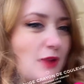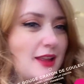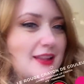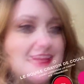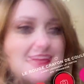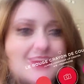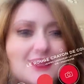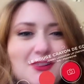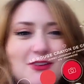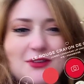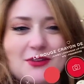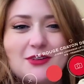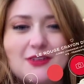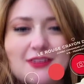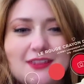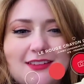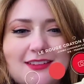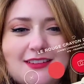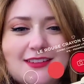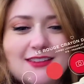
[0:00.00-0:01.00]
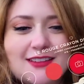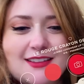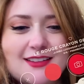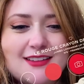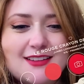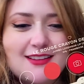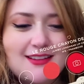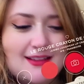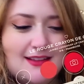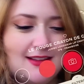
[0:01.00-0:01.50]
So it cool. tells you
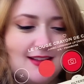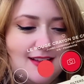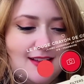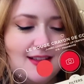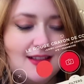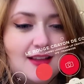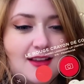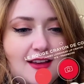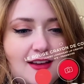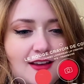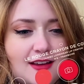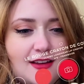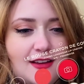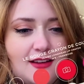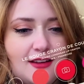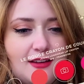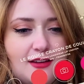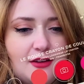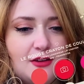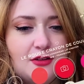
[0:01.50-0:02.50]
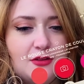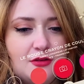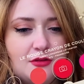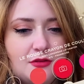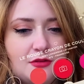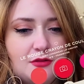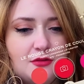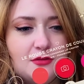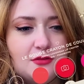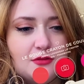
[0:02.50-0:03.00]
glossy, shiny, metallic, satin, Ooh.
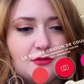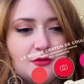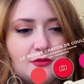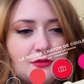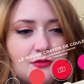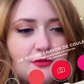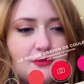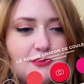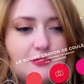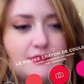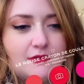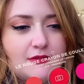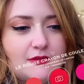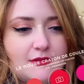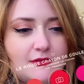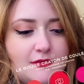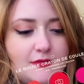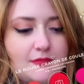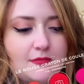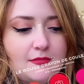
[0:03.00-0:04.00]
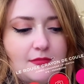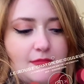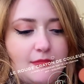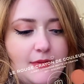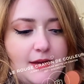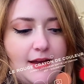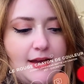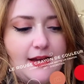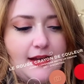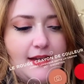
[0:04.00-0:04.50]
matte, whatever you want.
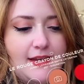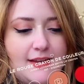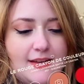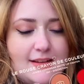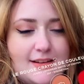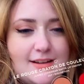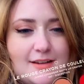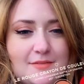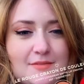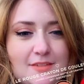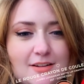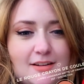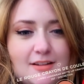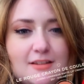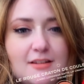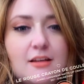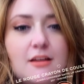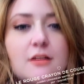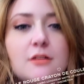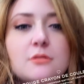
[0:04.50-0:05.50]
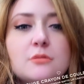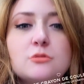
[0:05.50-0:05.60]
Matte. And